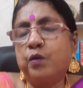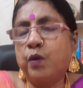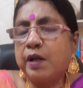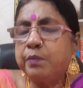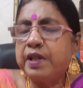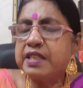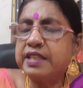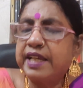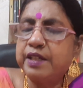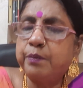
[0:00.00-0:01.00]
1
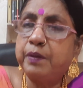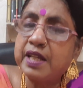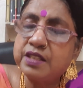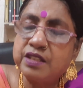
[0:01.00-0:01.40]
plus 8 plus